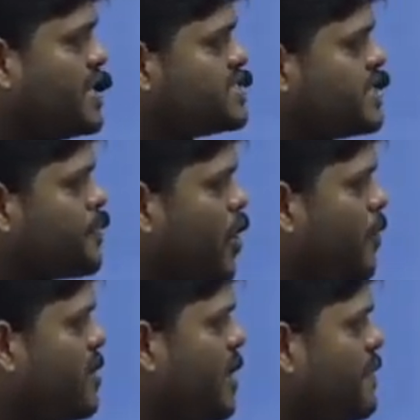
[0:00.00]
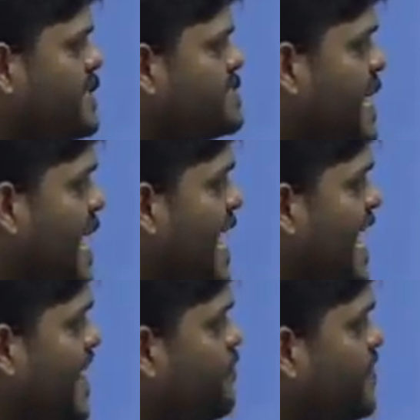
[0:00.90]
The problem is
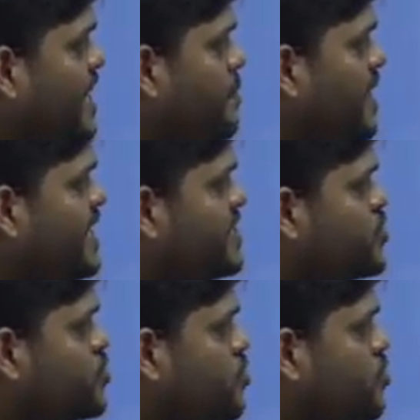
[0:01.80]
everybody should